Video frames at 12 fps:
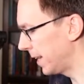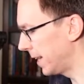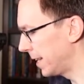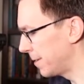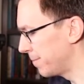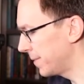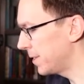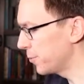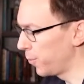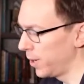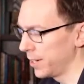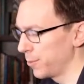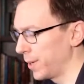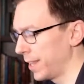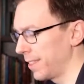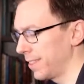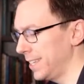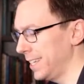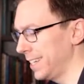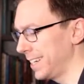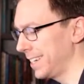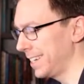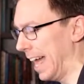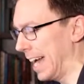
um, the one with the uh,